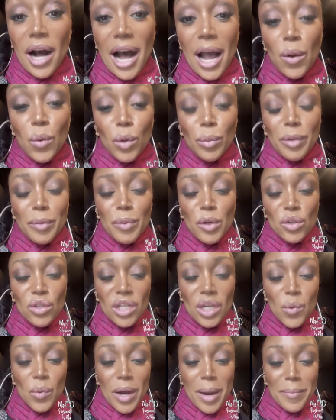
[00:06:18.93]
I will be
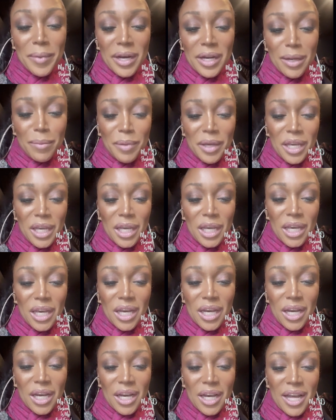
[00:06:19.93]
posting where I'm going to be.
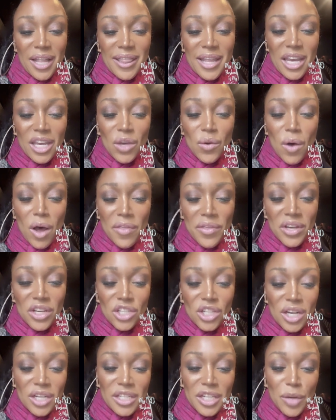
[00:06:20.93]
Thank you, all
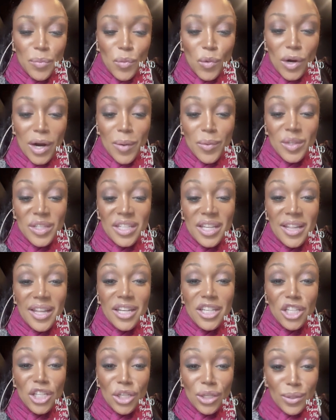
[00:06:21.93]
things Chante Moore. I will
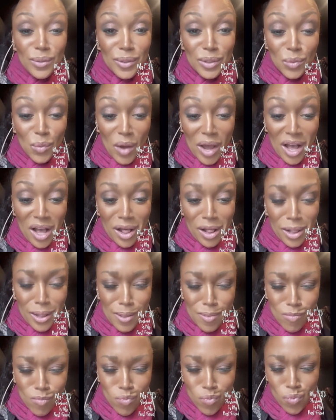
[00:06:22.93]
send that to you as
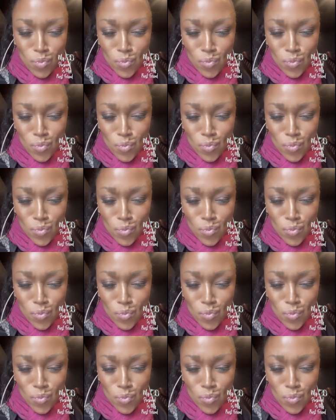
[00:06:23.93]
well.